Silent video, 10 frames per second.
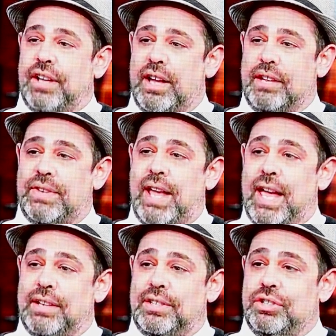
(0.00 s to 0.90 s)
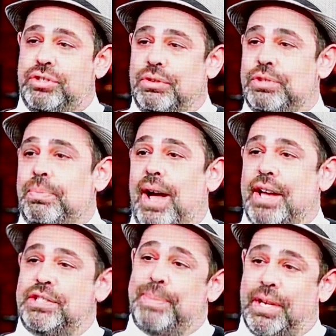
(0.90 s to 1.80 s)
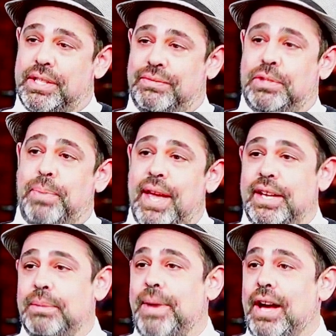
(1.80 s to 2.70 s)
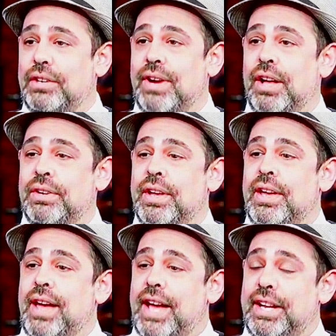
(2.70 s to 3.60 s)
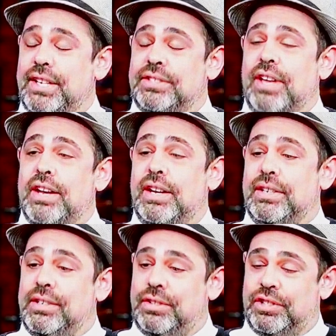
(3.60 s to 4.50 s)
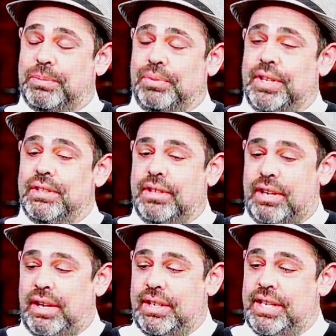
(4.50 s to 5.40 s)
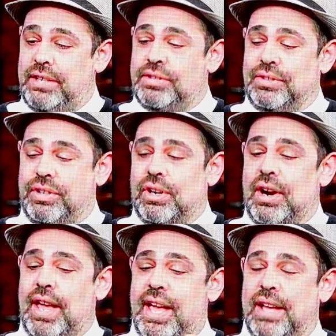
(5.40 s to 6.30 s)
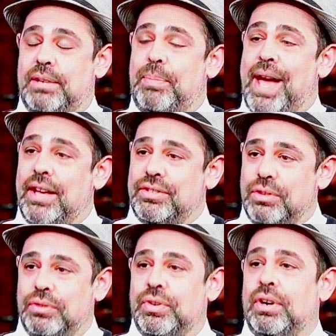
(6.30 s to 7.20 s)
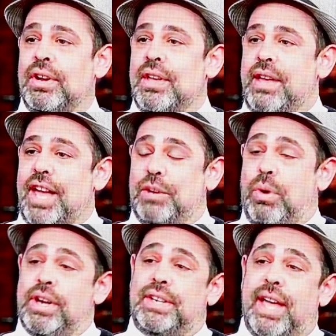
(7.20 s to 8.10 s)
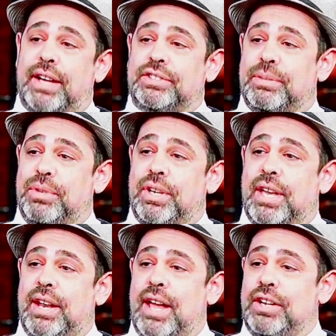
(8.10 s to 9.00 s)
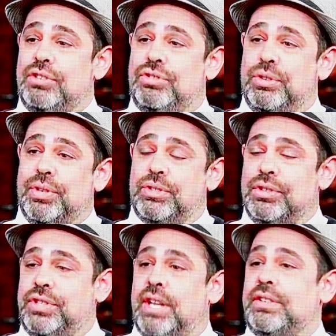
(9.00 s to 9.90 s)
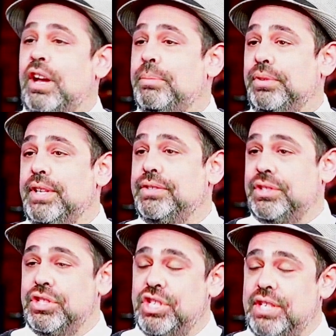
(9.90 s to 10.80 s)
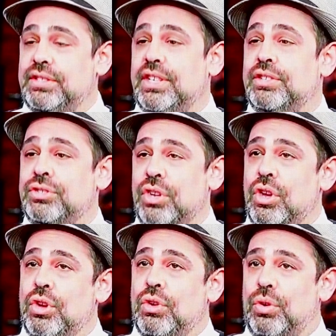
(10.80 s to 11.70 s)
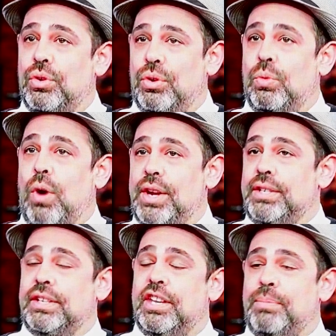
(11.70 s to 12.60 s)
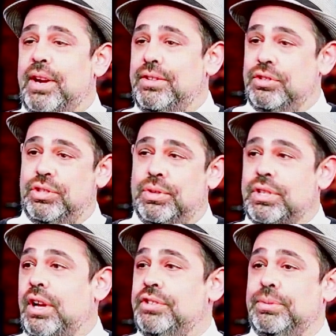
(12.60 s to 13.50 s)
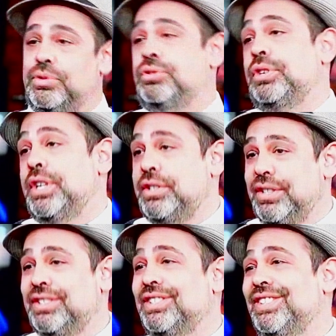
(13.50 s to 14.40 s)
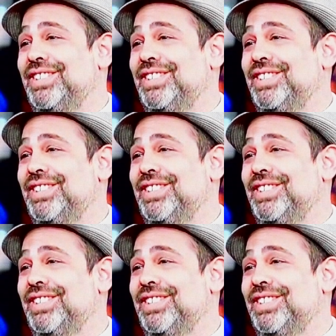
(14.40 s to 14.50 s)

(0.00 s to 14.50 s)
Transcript: had kind of an anti-Jewish bias because of his pagan background, and he decided to split Easter and Passover and wanted to excommunicate any Jewish or Gentile believers in Jesus who wanted to keep any of the Jewish customs or traditions.